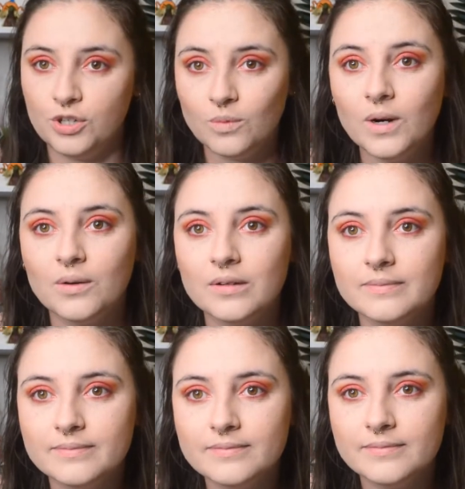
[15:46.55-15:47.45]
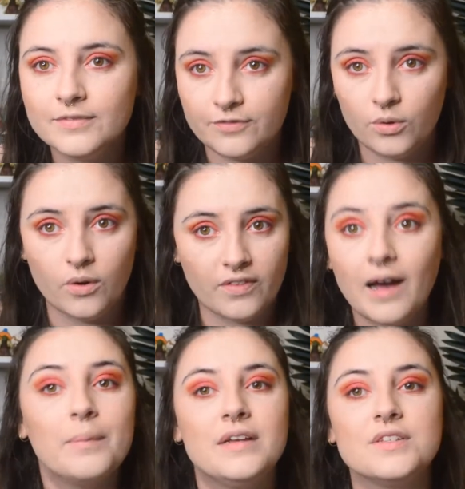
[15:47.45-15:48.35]
You're welcome for
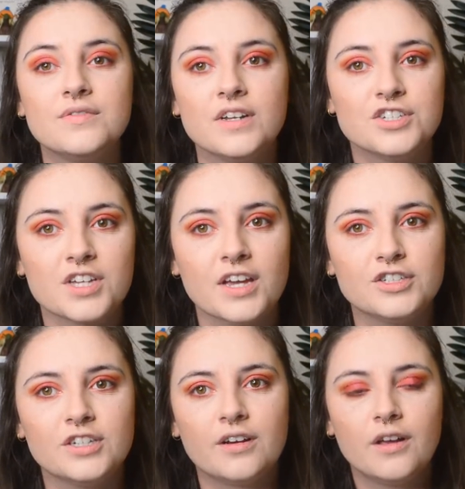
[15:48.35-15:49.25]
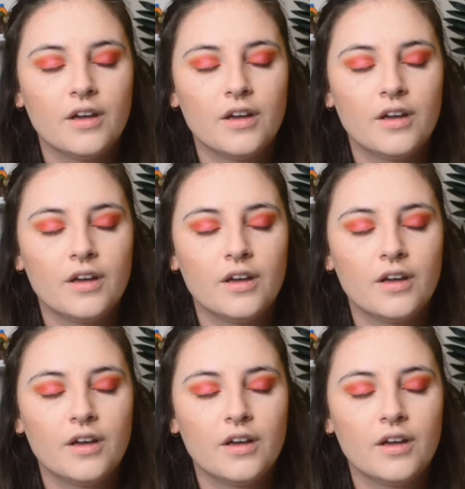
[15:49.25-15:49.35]
that piece of education.